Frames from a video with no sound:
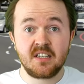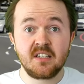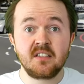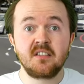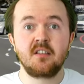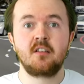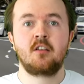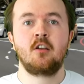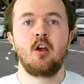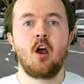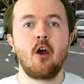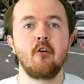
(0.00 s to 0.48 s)
is the
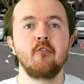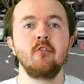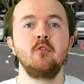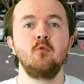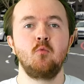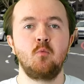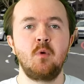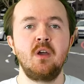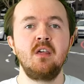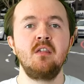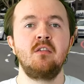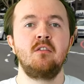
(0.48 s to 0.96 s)
current
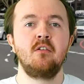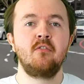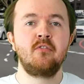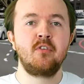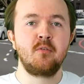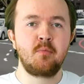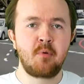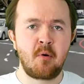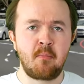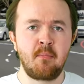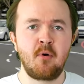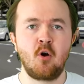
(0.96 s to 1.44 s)
width of the
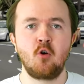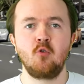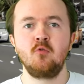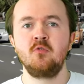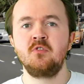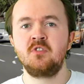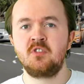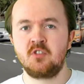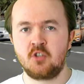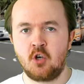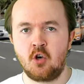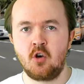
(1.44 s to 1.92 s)

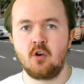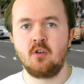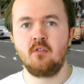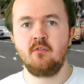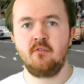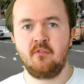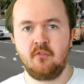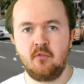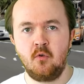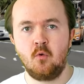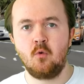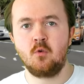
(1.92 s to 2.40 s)
proposed turn
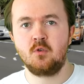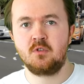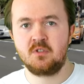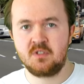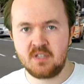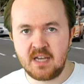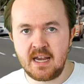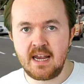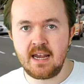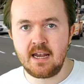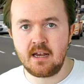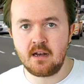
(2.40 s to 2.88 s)

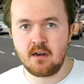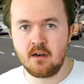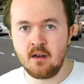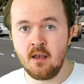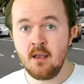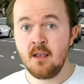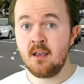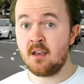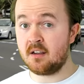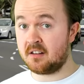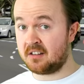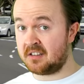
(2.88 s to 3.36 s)
14,
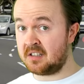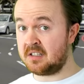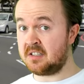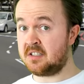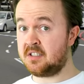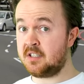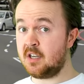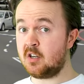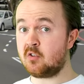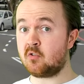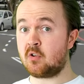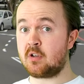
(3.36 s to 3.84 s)
and
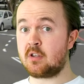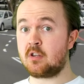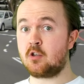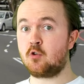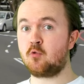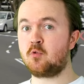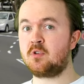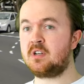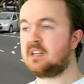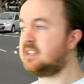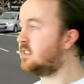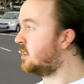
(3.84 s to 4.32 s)
considering you
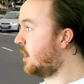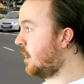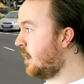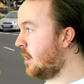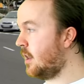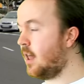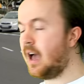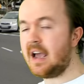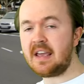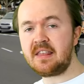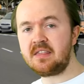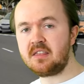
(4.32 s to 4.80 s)
would need to
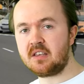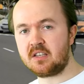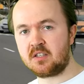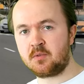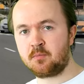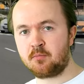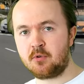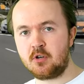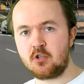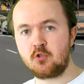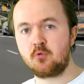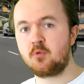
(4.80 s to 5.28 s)
line this
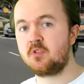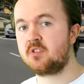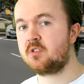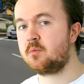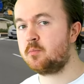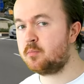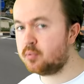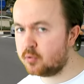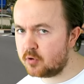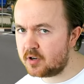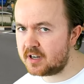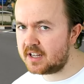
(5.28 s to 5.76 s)
bridge with some
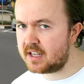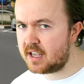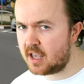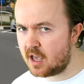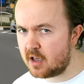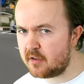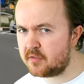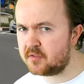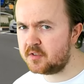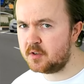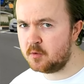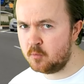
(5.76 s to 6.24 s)
pretty
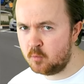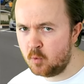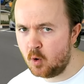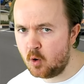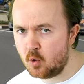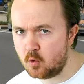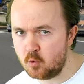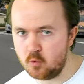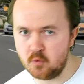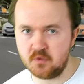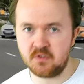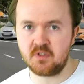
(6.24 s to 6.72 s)
hefty
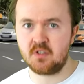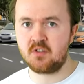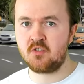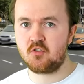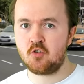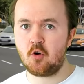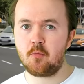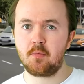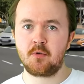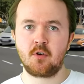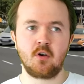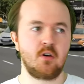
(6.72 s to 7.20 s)
walls to
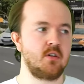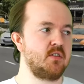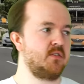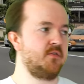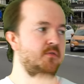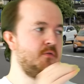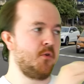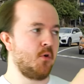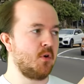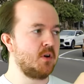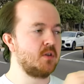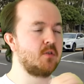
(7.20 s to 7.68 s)
stop cars
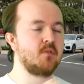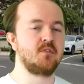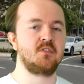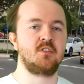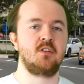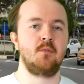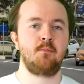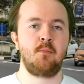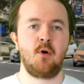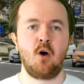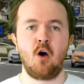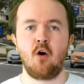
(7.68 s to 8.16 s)
falling onto
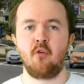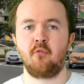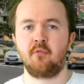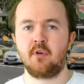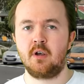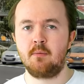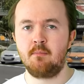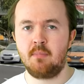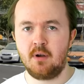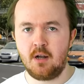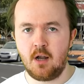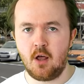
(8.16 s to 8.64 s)
the pathway
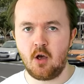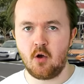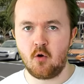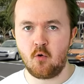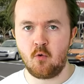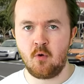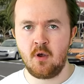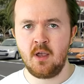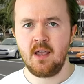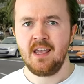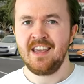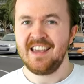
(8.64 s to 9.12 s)
below,
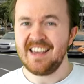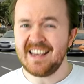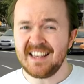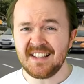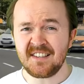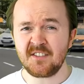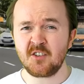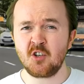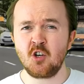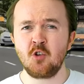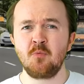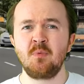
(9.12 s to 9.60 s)
it's
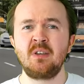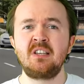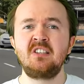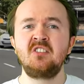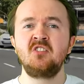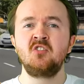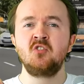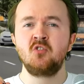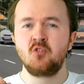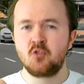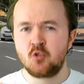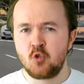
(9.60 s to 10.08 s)
going to be
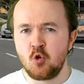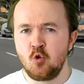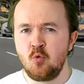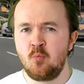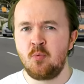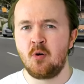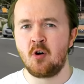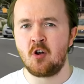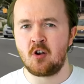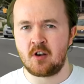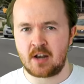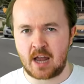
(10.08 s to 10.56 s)

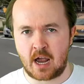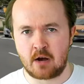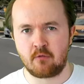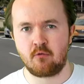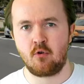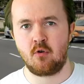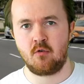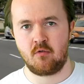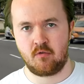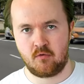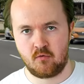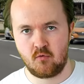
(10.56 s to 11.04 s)
super
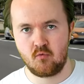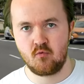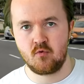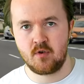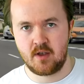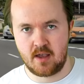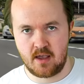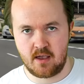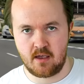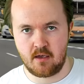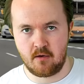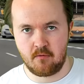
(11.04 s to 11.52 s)
narrow through
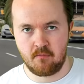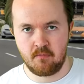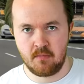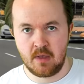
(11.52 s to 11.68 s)
here.